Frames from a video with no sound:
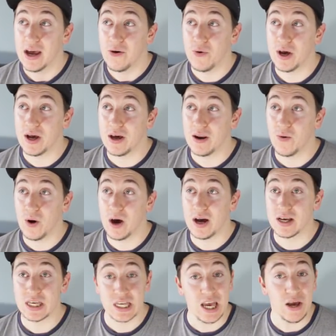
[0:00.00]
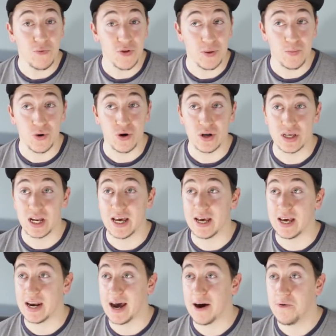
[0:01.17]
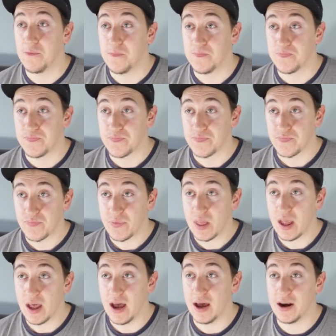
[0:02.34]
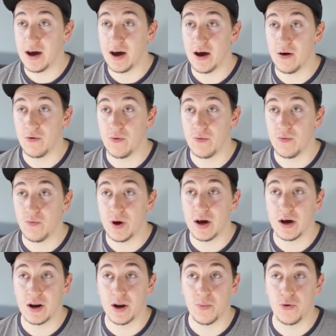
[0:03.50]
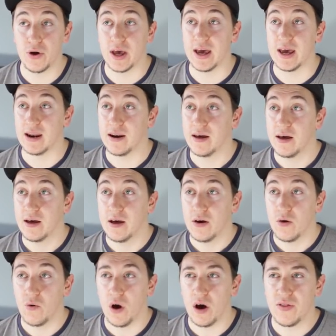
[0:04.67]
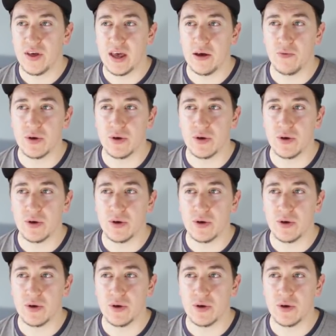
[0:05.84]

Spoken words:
We're going to stick with the Bundesliga now, and we are going to put in, I think he